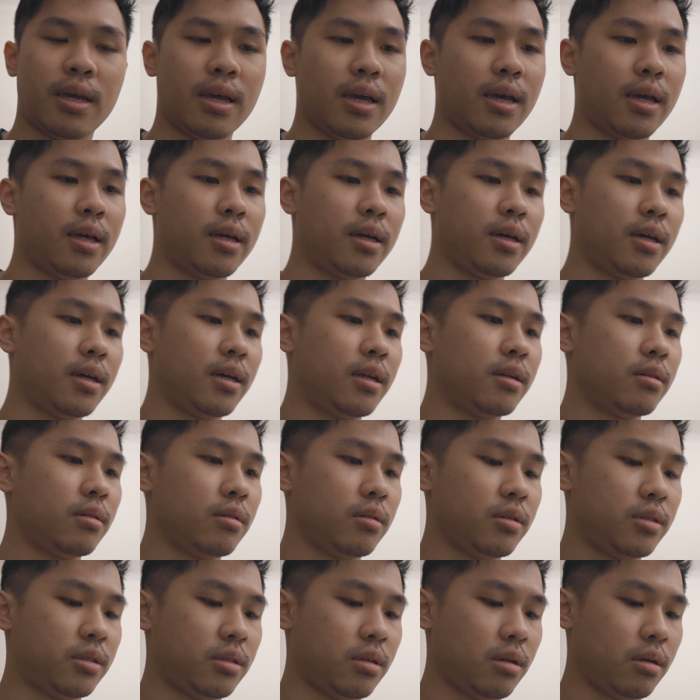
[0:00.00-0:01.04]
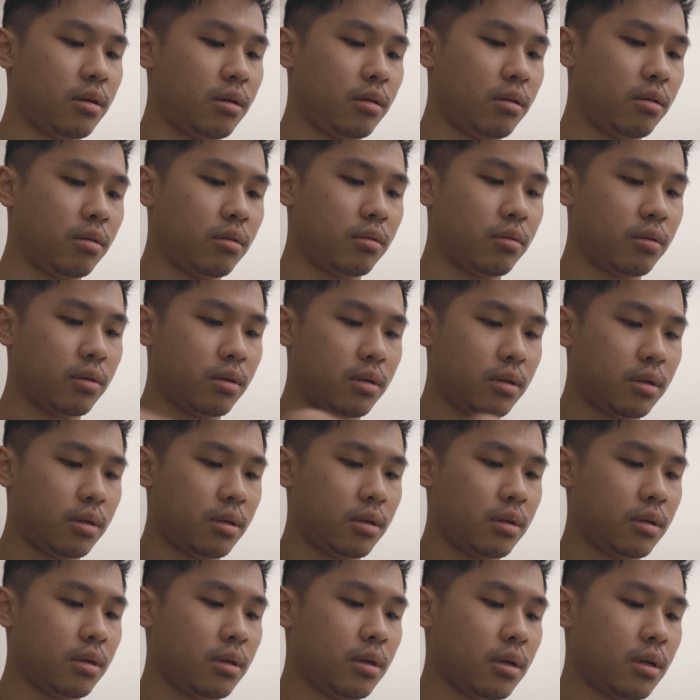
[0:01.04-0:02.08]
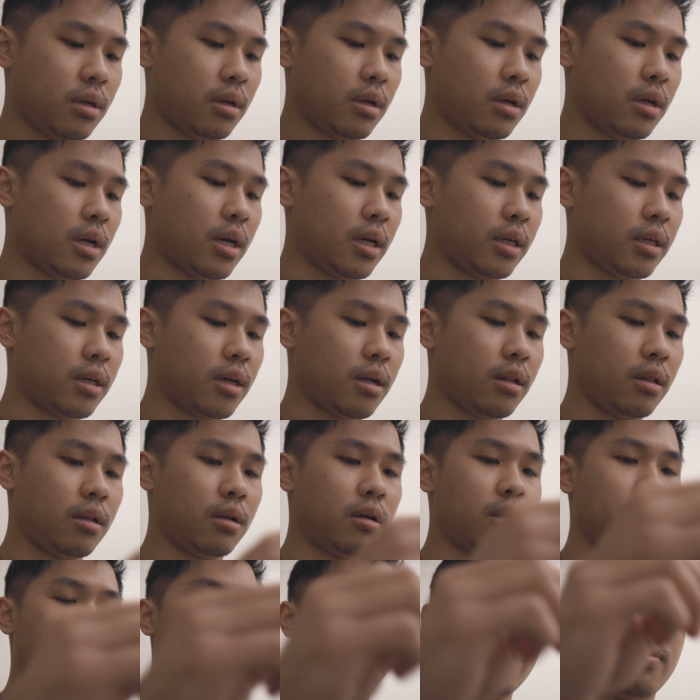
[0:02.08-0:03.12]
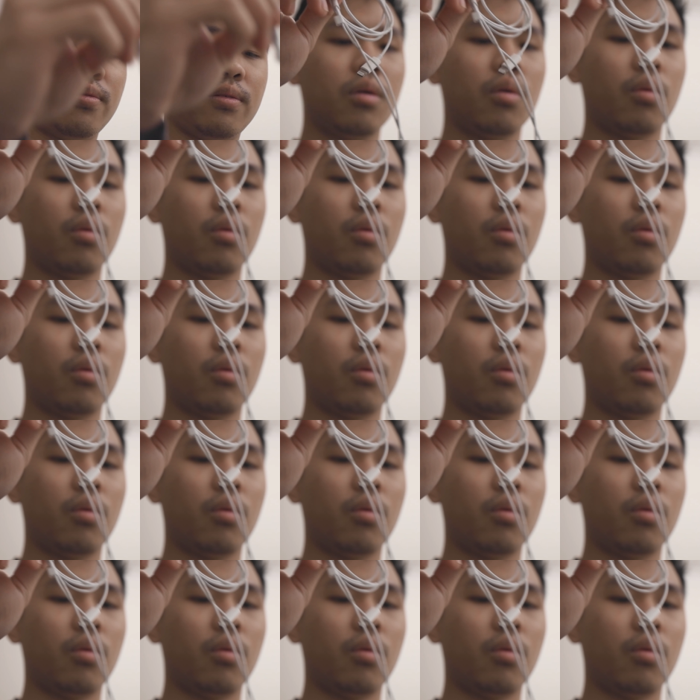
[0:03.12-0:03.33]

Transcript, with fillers: And also I got a lot of